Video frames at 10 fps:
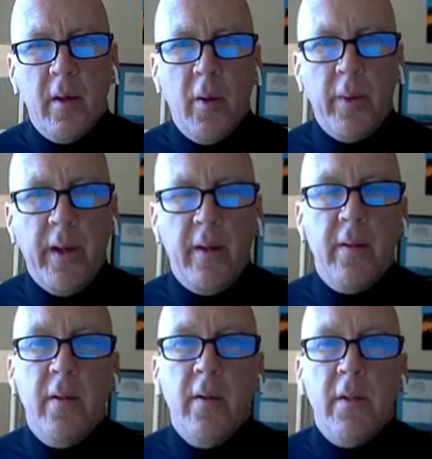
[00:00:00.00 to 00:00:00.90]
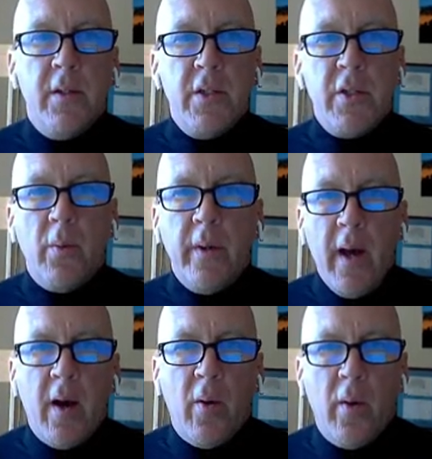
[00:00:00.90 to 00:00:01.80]
Okay, so
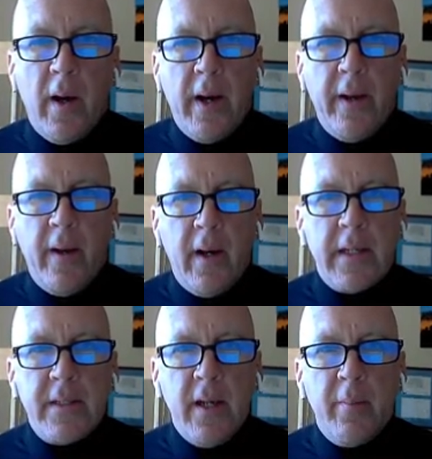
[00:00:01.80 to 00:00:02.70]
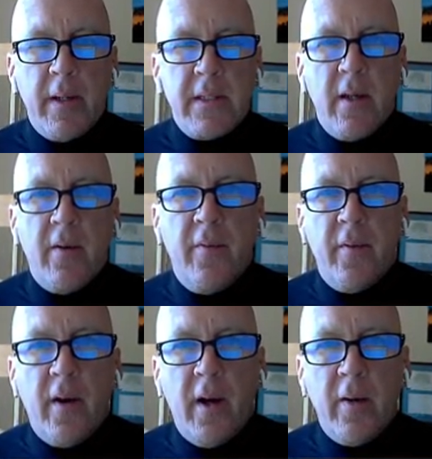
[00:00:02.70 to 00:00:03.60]
now I say to myself,
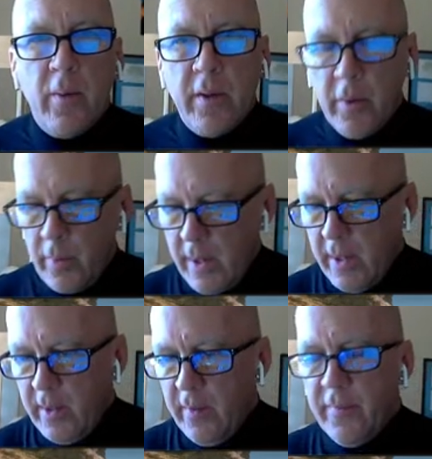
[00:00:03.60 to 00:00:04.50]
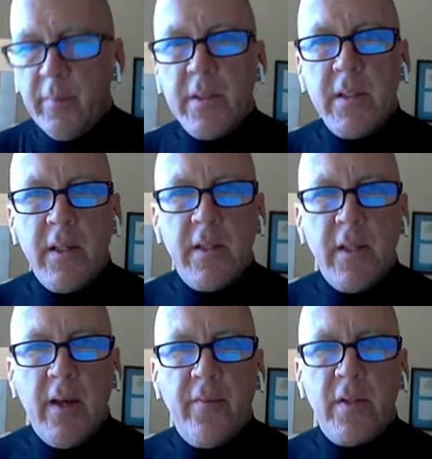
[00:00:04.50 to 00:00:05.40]
I don't want to do any of the miscellaneous
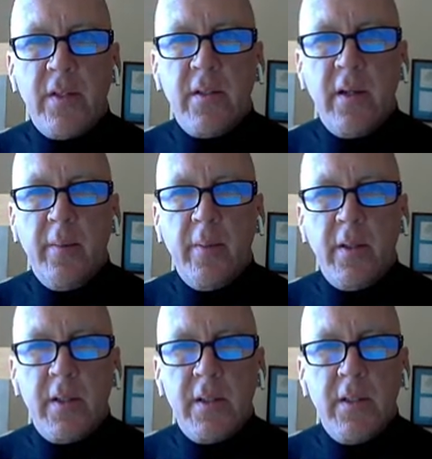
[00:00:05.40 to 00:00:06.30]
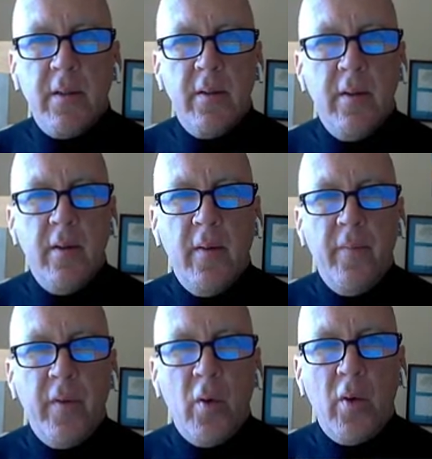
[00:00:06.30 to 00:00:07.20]
Canvas assignments
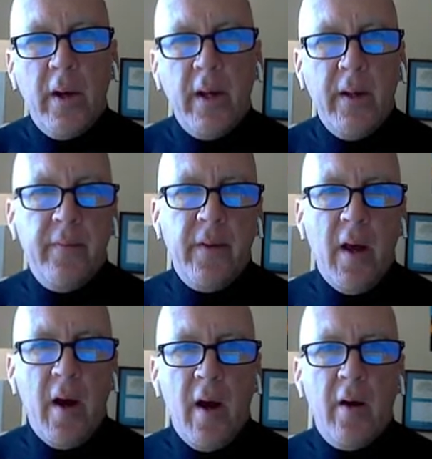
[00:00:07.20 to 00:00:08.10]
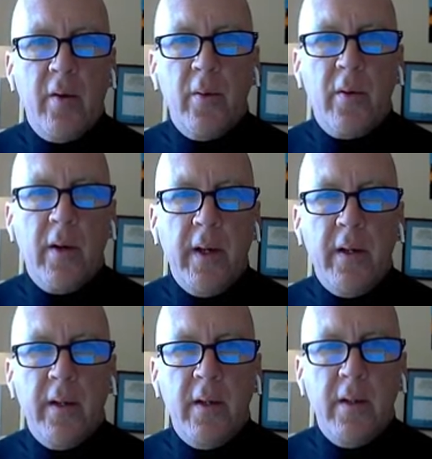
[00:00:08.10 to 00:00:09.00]
or any of the
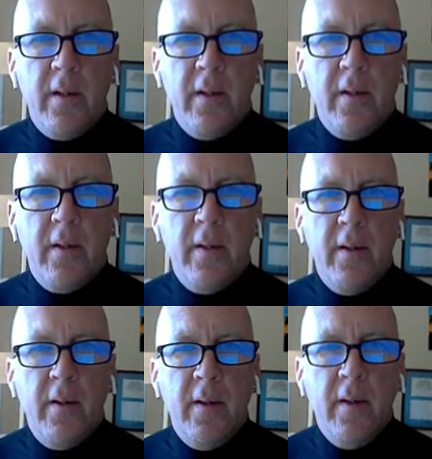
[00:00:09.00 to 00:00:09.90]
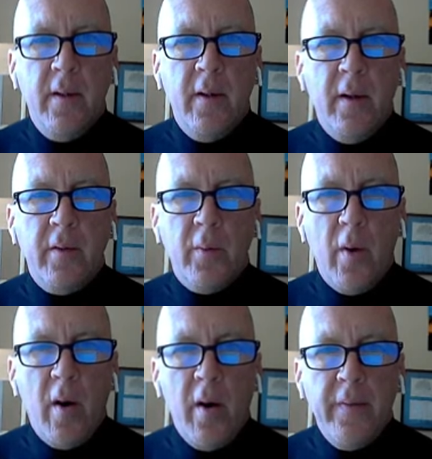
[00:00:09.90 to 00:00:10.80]
auto-graded. I'll do
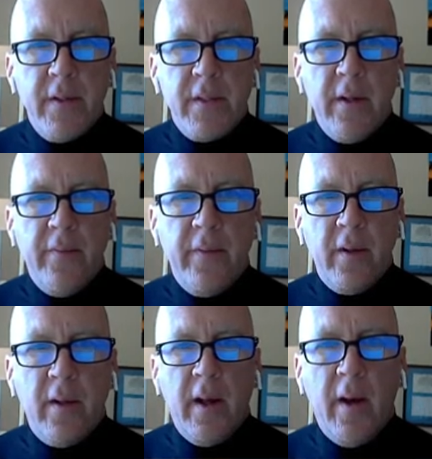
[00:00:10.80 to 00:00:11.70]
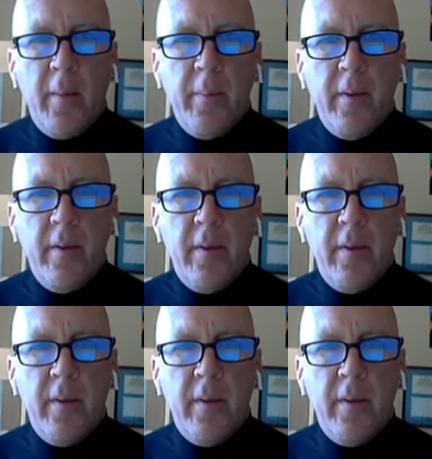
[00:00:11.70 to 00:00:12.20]
all the stuff in the lab.